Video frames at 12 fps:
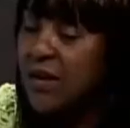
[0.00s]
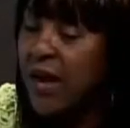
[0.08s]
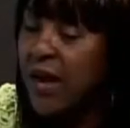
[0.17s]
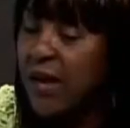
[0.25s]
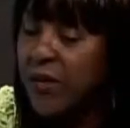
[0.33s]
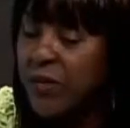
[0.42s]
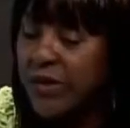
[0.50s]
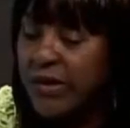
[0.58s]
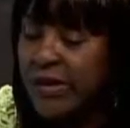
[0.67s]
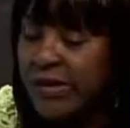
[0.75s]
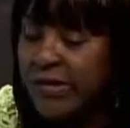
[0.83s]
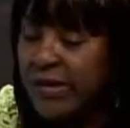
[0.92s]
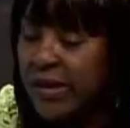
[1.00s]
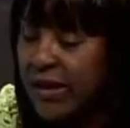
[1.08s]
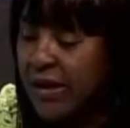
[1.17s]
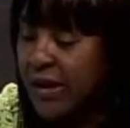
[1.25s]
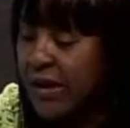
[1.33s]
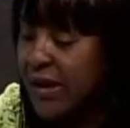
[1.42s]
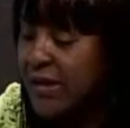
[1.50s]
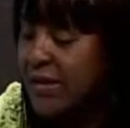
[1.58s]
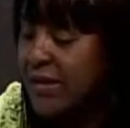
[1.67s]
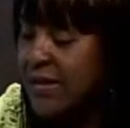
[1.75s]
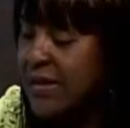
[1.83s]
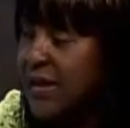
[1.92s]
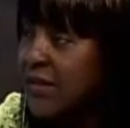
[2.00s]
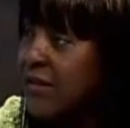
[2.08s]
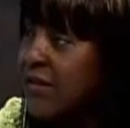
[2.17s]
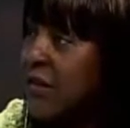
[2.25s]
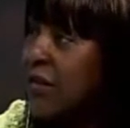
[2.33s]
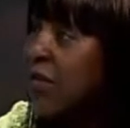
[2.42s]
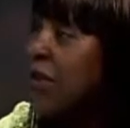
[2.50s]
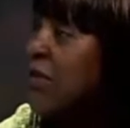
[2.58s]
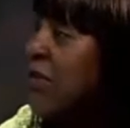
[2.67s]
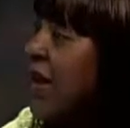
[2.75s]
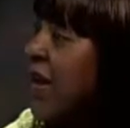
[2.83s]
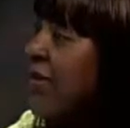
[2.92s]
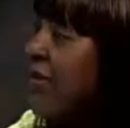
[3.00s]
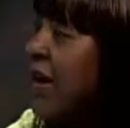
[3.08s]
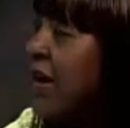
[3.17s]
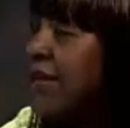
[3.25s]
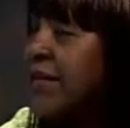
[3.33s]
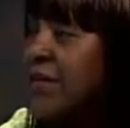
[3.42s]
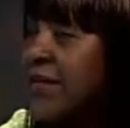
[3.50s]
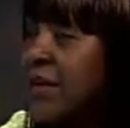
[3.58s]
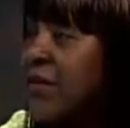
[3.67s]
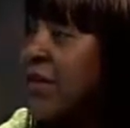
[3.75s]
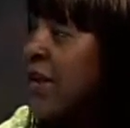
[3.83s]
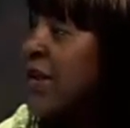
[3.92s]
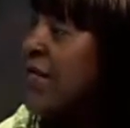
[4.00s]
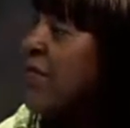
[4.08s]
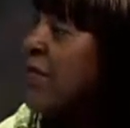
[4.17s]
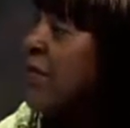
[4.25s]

I was listening, is it the sodium nitrites that are in the